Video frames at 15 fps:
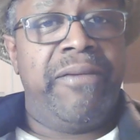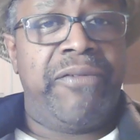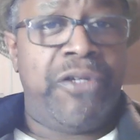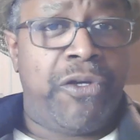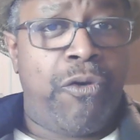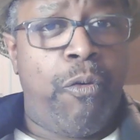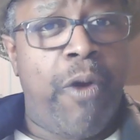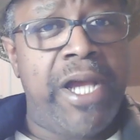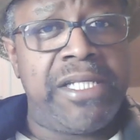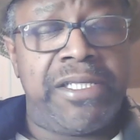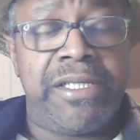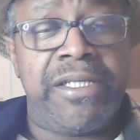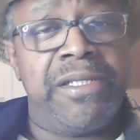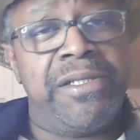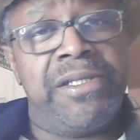your
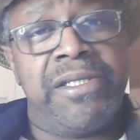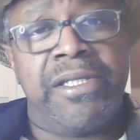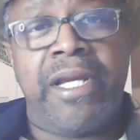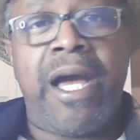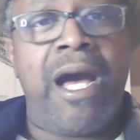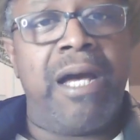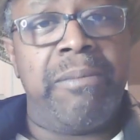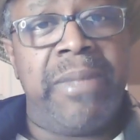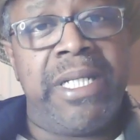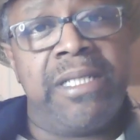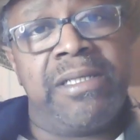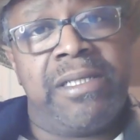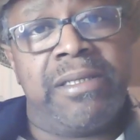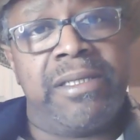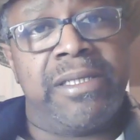questions,
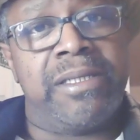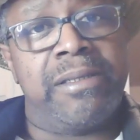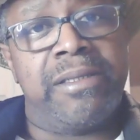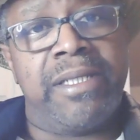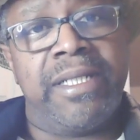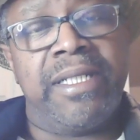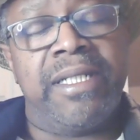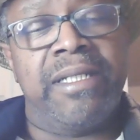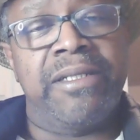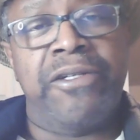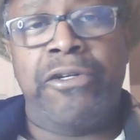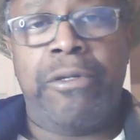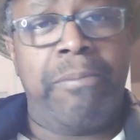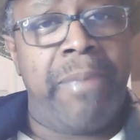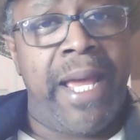comments,
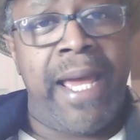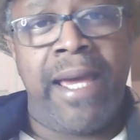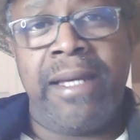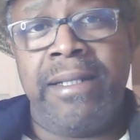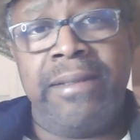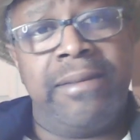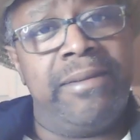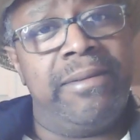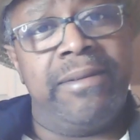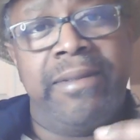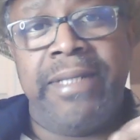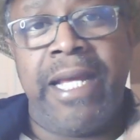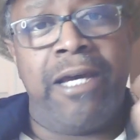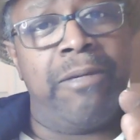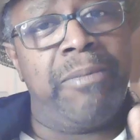good or bad,
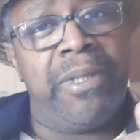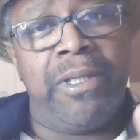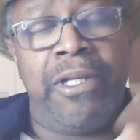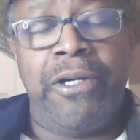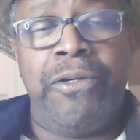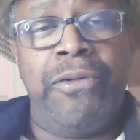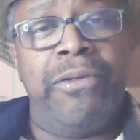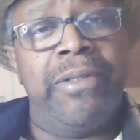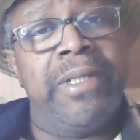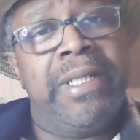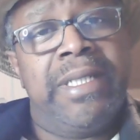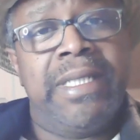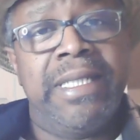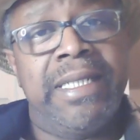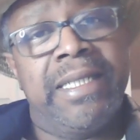down below.
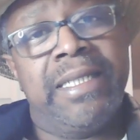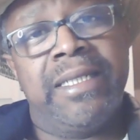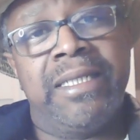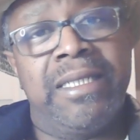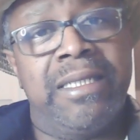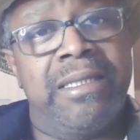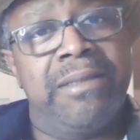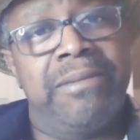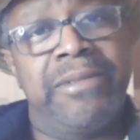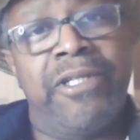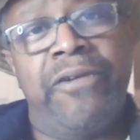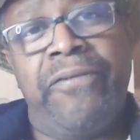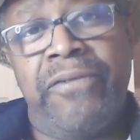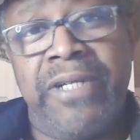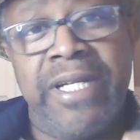
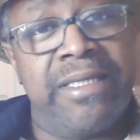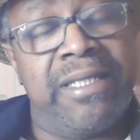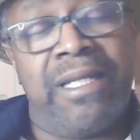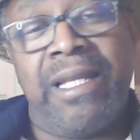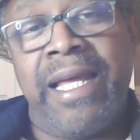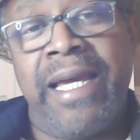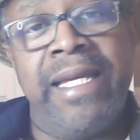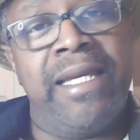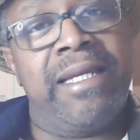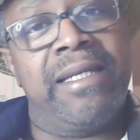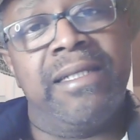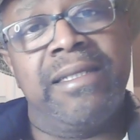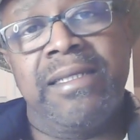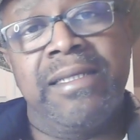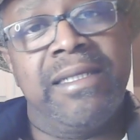Don't forget to like,
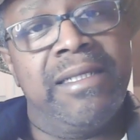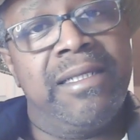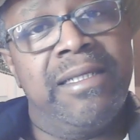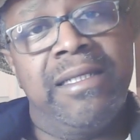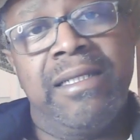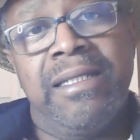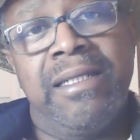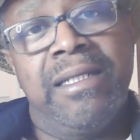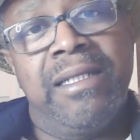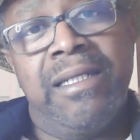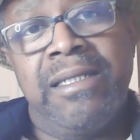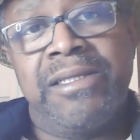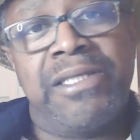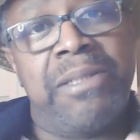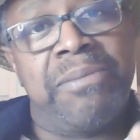
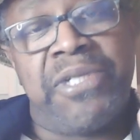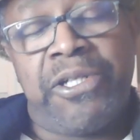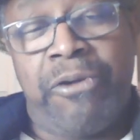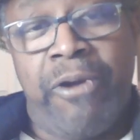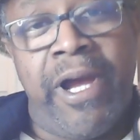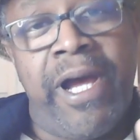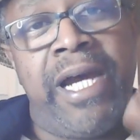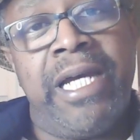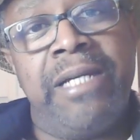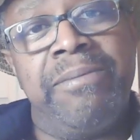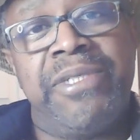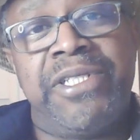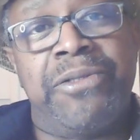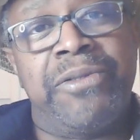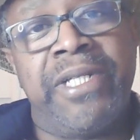subscribe,
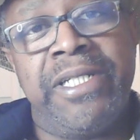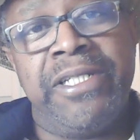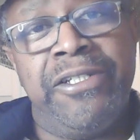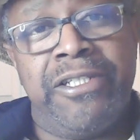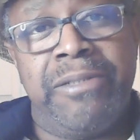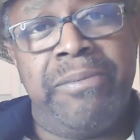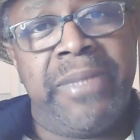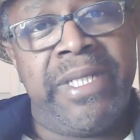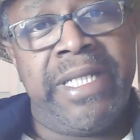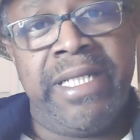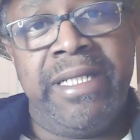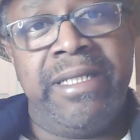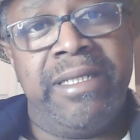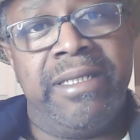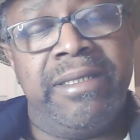so that you can
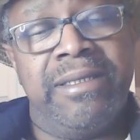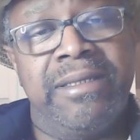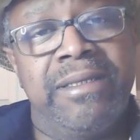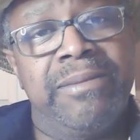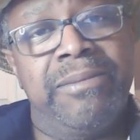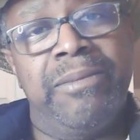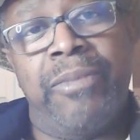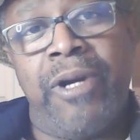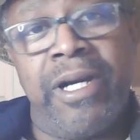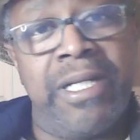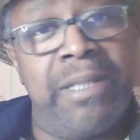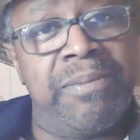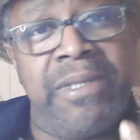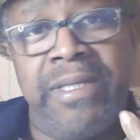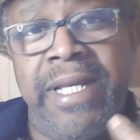be brought
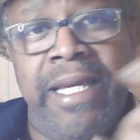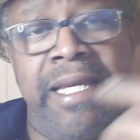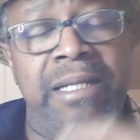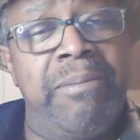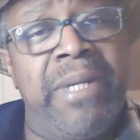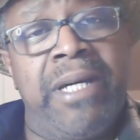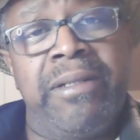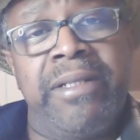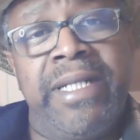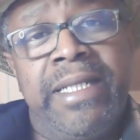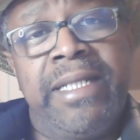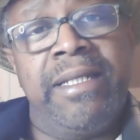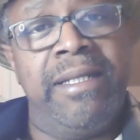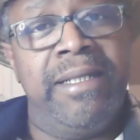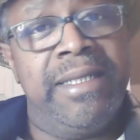up to date about
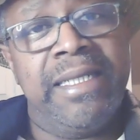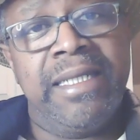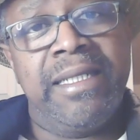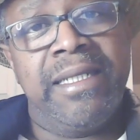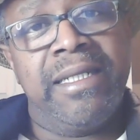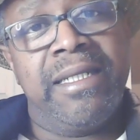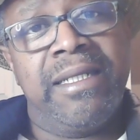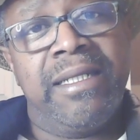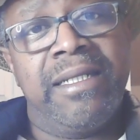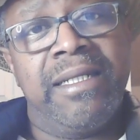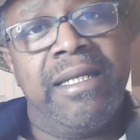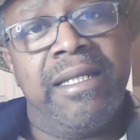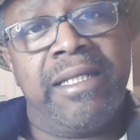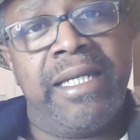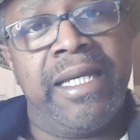anything
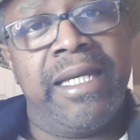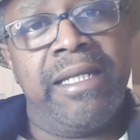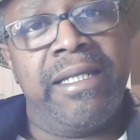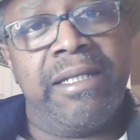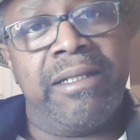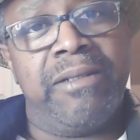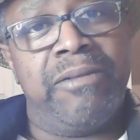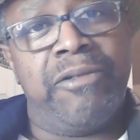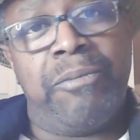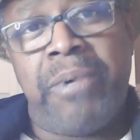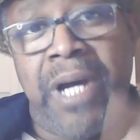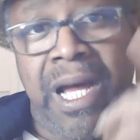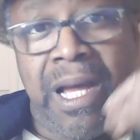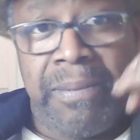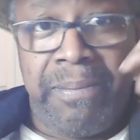that will
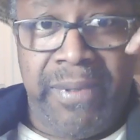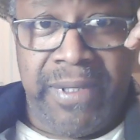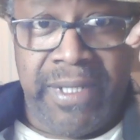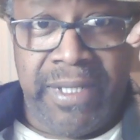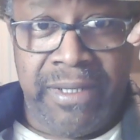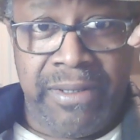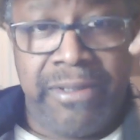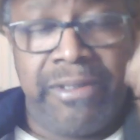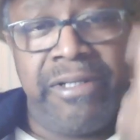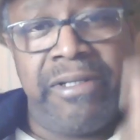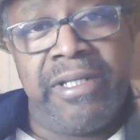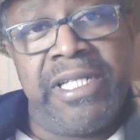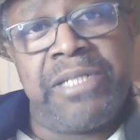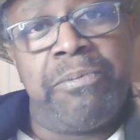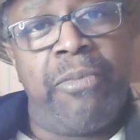pop to
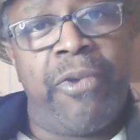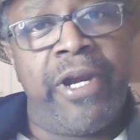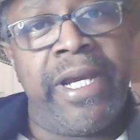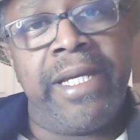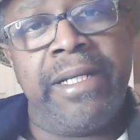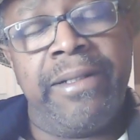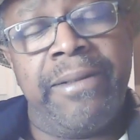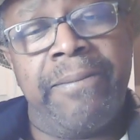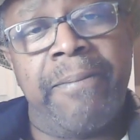this brain.